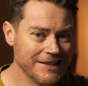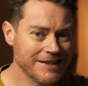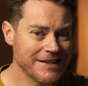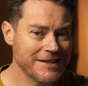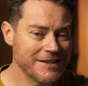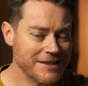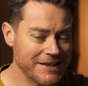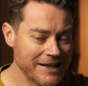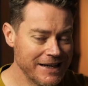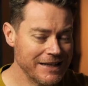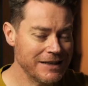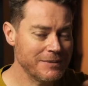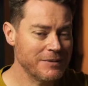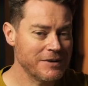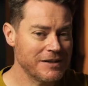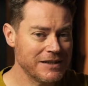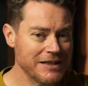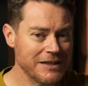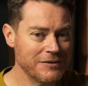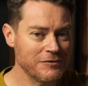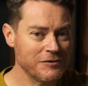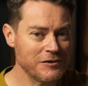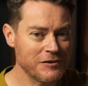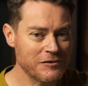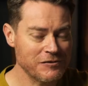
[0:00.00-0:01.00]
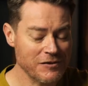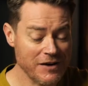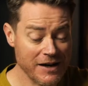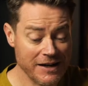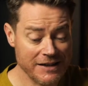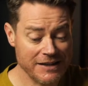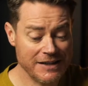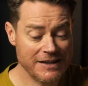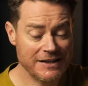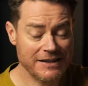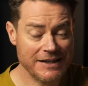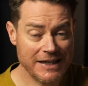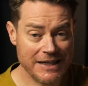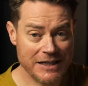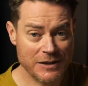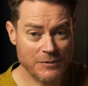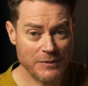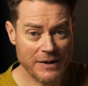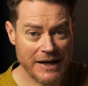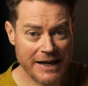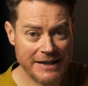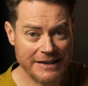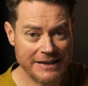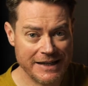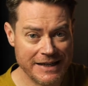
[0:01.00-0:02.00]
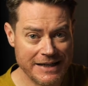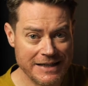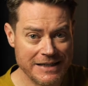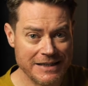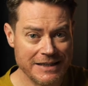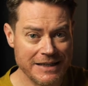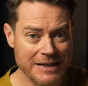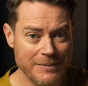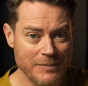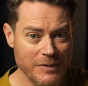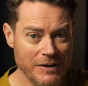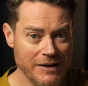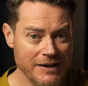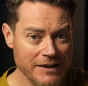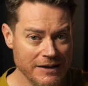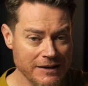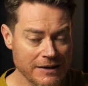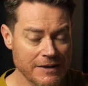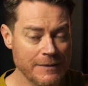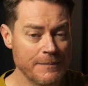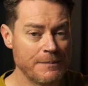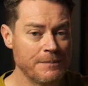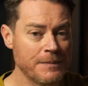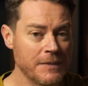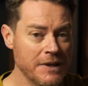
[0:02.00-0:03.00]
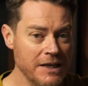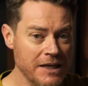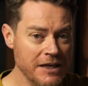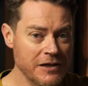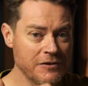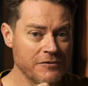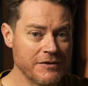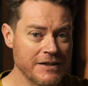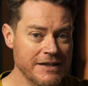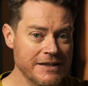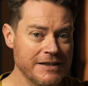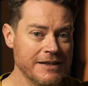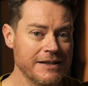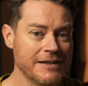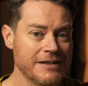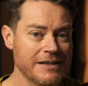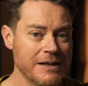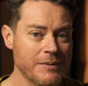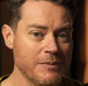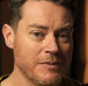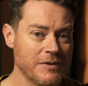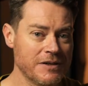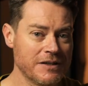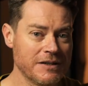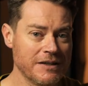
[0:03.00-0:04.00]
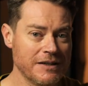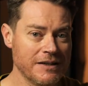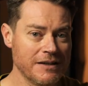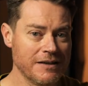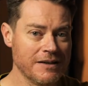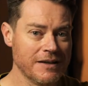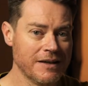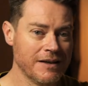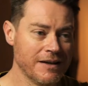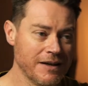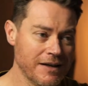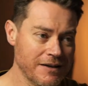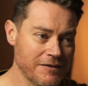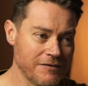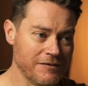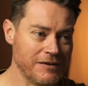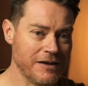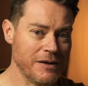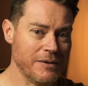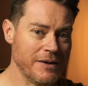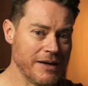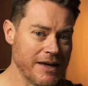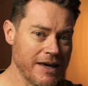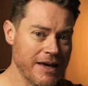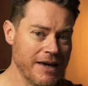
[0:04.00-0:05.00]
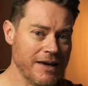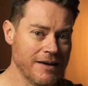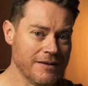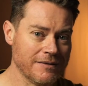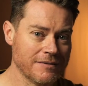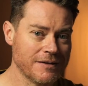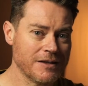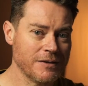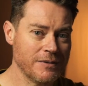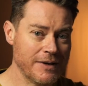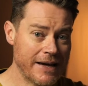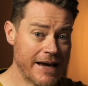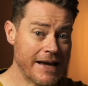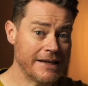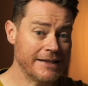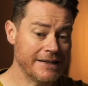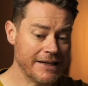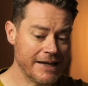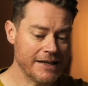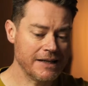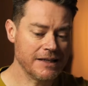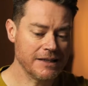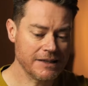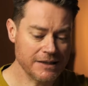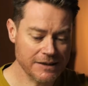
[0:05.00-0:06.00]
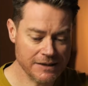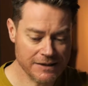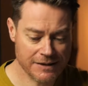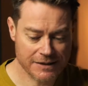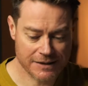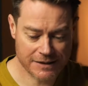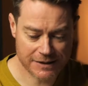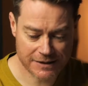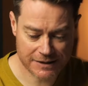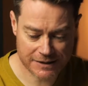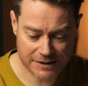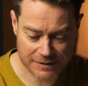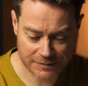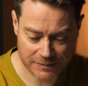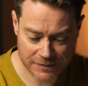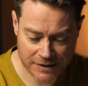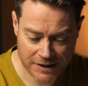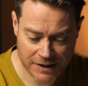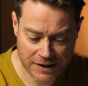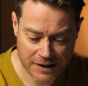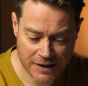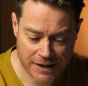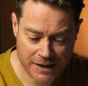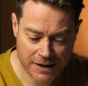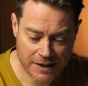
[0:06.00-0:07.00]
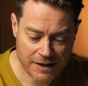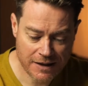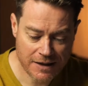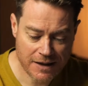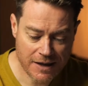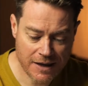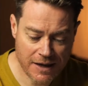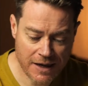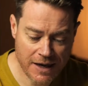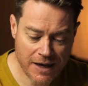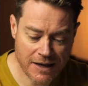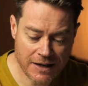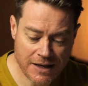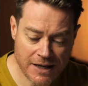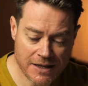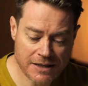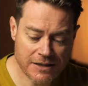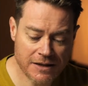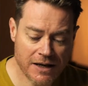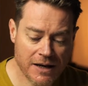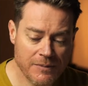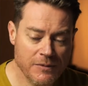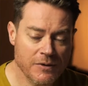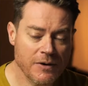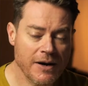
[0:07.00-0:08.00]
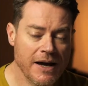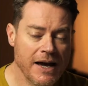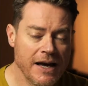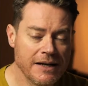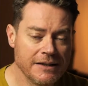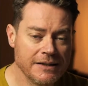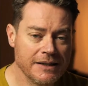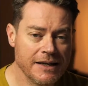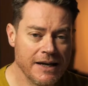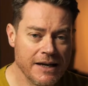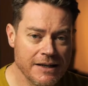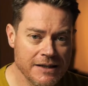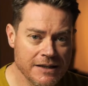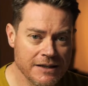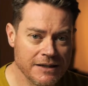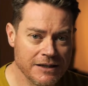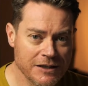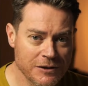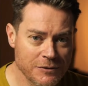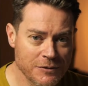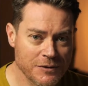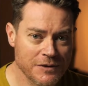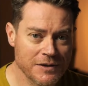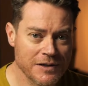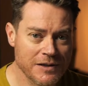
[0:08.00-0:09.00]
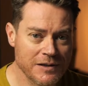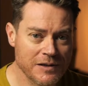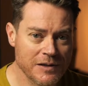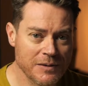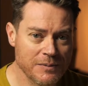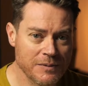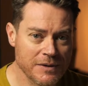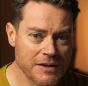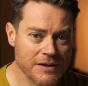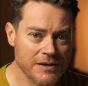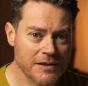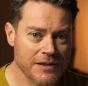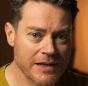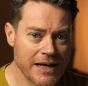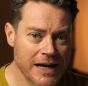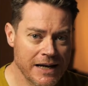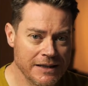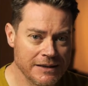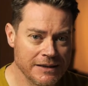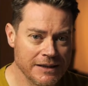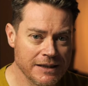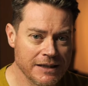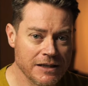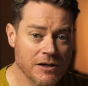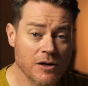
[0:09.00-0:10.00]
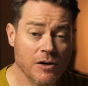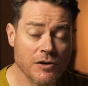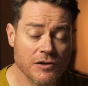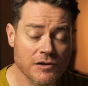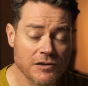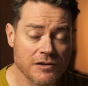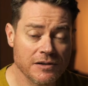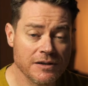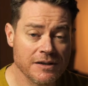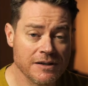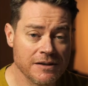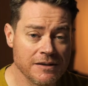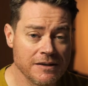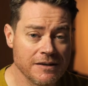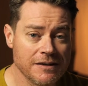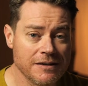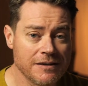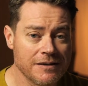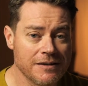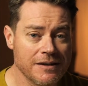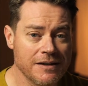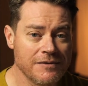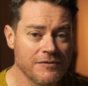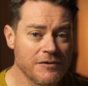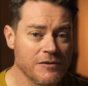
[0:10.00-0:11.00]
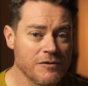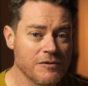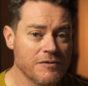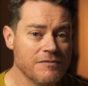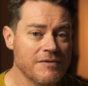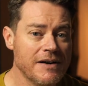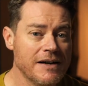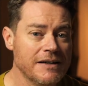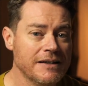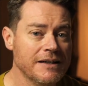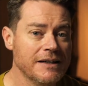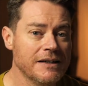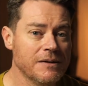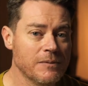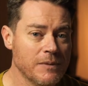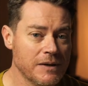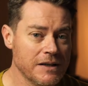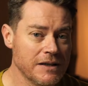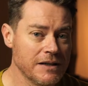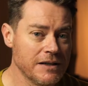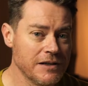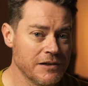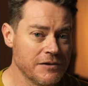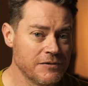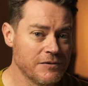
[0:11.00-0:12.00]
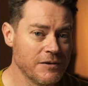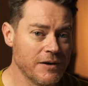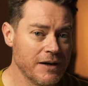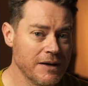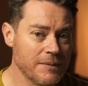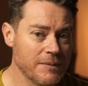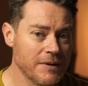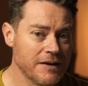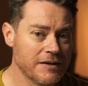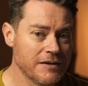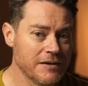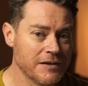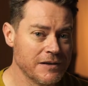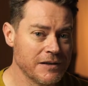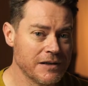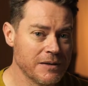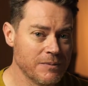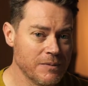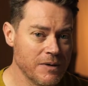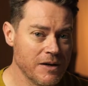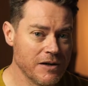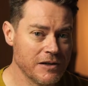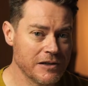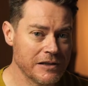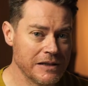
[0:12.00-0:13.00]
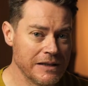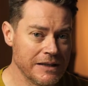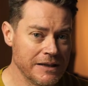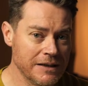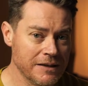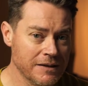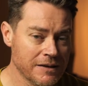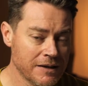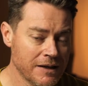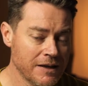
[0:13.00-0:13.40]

to get the material to dry. In this case, we're adding energy by increasing temperature and flowing air. So we're adding energy to the system. Anytime you're adding energy to a system, it's adding cost, isn't it? So if you're running one of these drying methods commercially,